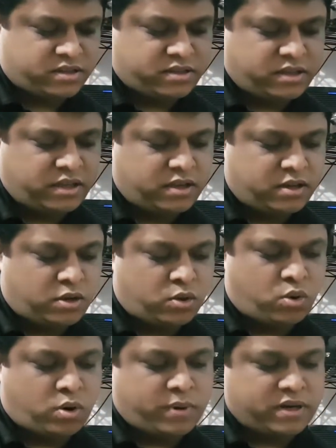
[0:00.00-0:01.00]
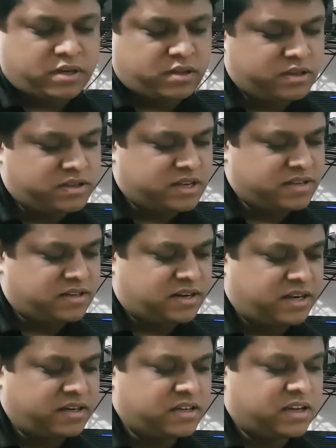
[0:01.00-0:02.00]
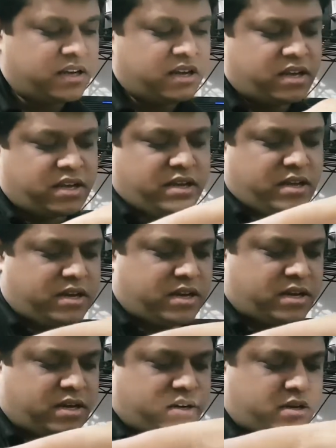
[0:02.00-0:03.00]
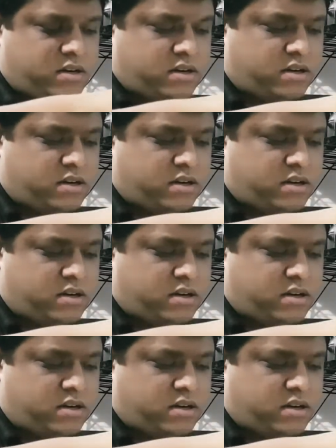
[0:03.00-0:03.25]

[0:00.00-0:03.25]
The lower button, this has a light, and